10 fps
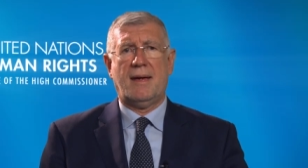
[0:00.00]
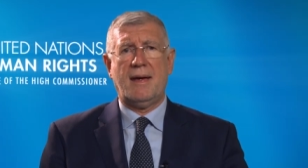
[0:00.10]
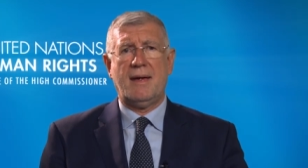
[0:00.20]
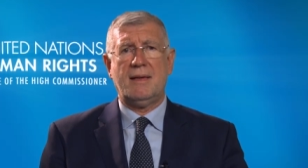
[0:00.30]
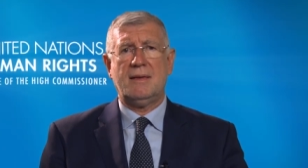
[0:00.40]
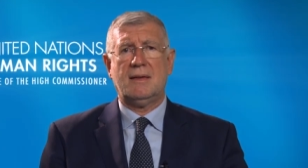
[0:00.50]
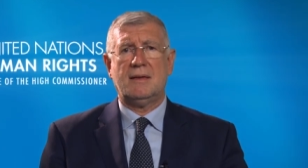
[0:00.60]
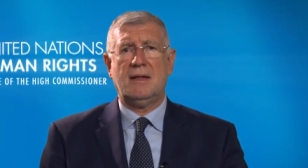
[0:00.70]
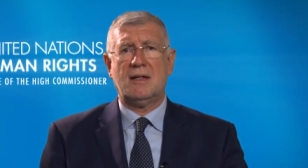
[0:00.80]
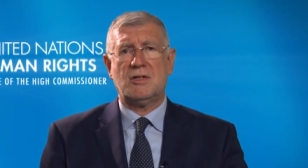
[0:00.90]
and
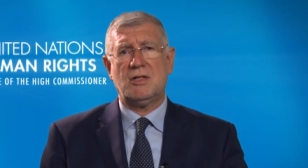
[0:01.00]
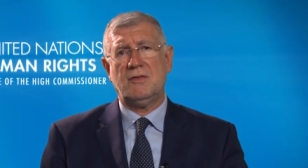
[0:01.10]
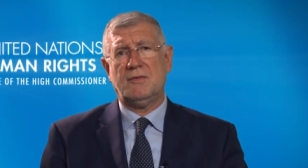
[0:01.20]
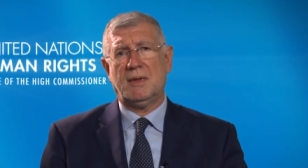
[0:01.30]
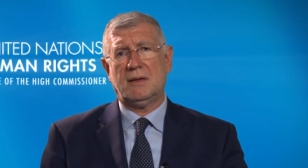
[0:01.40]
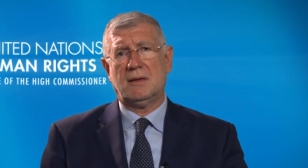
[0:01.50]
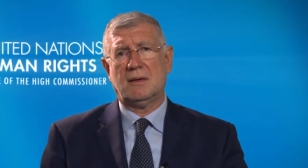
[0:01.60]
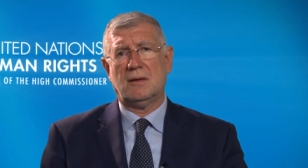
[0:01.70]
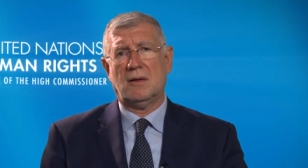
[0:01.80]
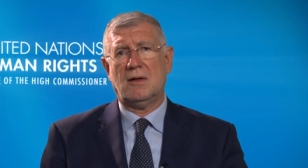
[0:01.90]
the achievement
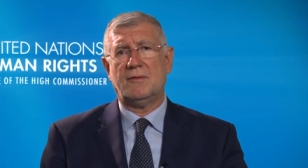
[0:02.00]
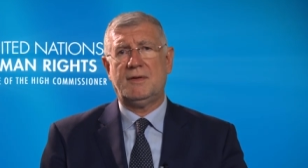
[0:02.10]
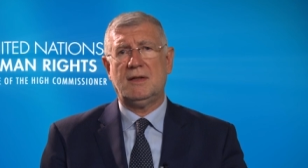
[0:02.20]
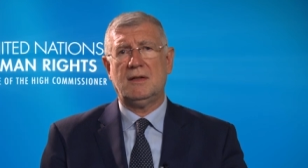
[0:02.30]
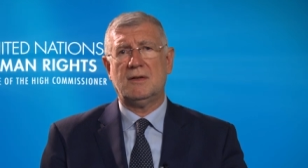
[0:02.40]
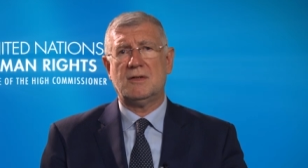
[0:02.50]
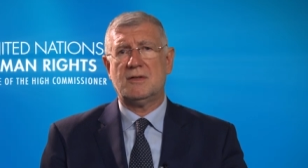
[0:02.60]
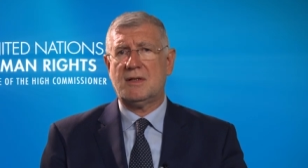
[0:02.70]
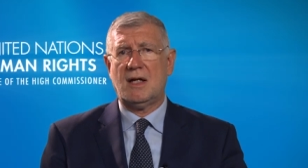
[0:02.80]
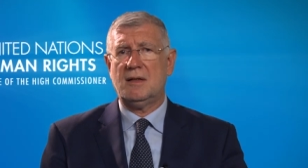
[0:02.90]
of the
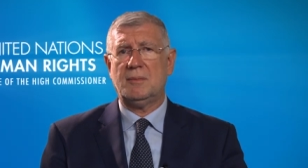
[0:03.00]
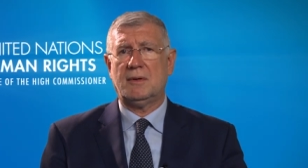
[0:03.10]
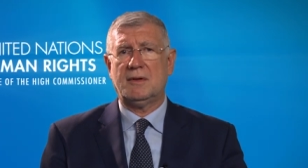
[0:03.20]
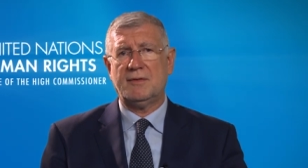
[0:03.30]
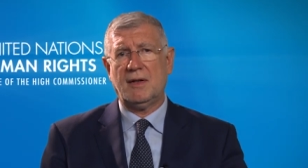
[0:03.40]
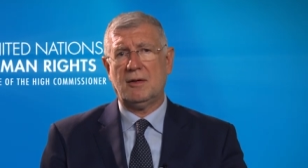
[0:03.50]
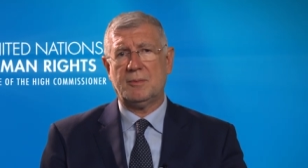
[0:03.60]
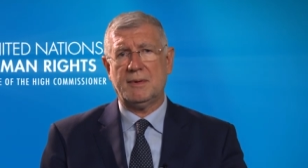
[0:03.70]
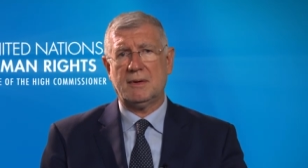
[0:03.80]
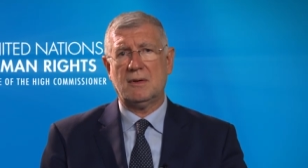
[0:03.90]
sustainable
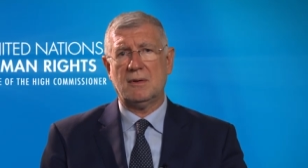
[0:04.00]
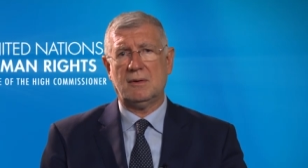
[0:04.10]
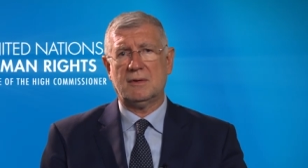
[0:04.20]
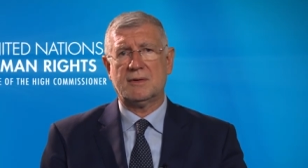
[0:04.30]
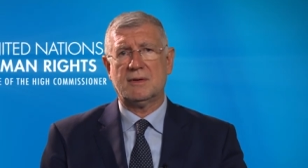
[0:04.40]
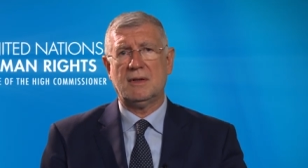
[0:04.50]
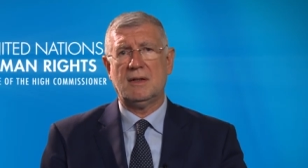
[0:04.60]
development goals.